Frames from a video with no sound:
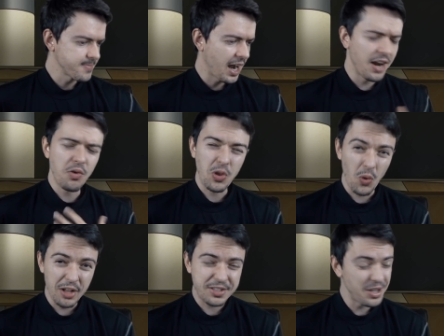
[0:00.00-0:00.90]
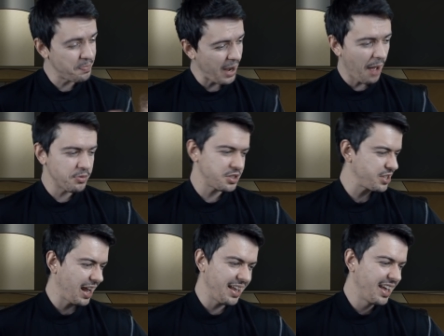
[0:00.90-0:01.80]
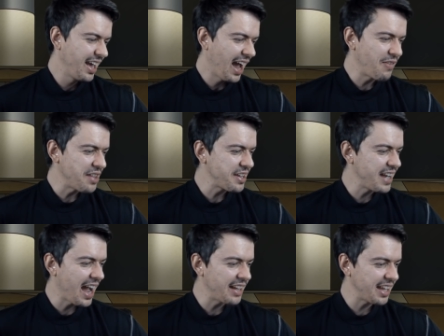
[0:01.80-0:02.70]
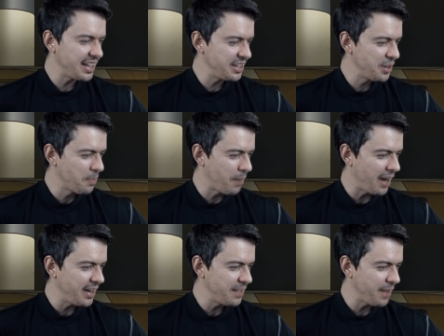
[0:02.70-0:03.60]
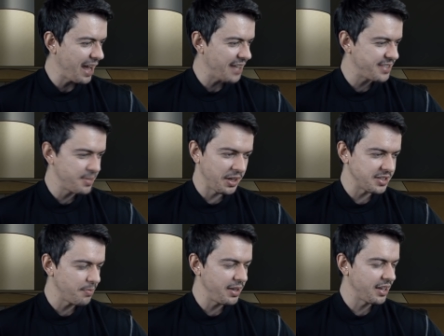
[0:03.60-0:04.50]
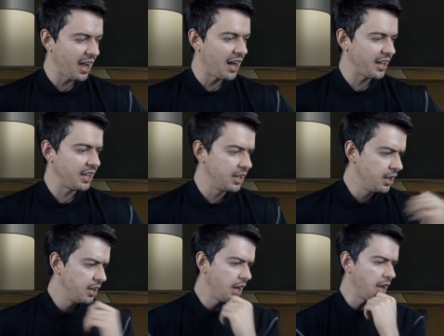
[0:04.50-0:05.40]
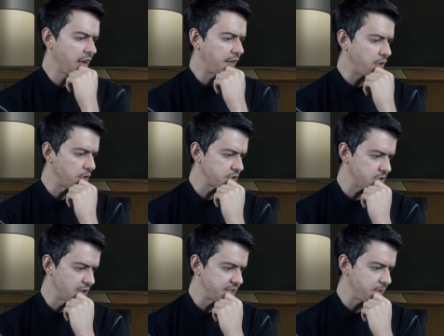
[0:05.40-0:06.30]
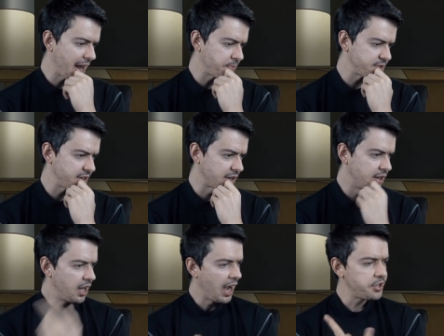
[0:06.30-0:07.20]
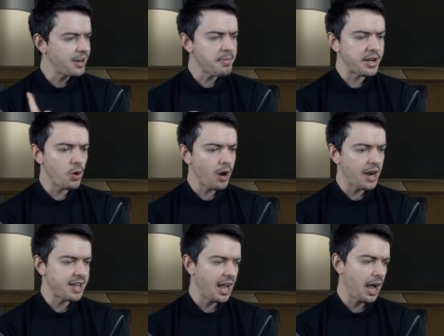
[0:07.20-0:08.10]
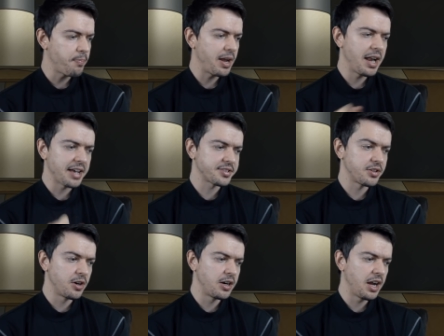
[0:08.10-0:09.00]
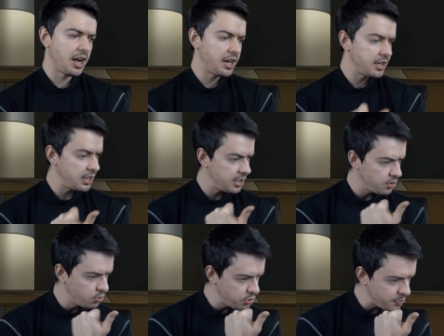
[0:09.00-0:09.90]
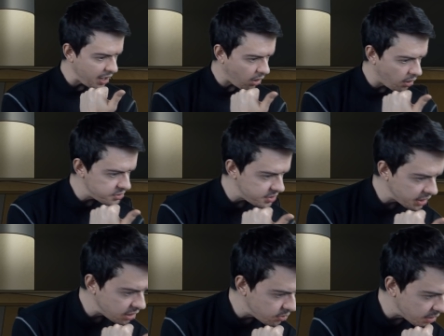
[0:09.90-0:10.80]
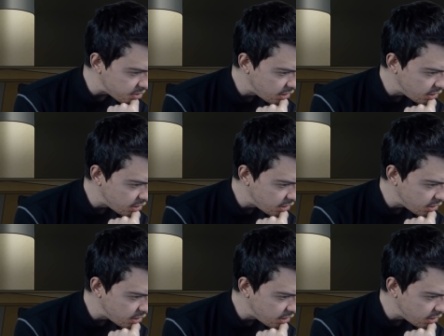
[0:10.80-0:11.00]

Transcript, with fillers: I didn't really want to, but I'm just, I, I'd rather not get, you know, bodied by accident because I'm being cocky and give all those to you. Let's see what happens here. I should have my Dokkan attack up by next turn, and uh, who's my hardest hitting unit?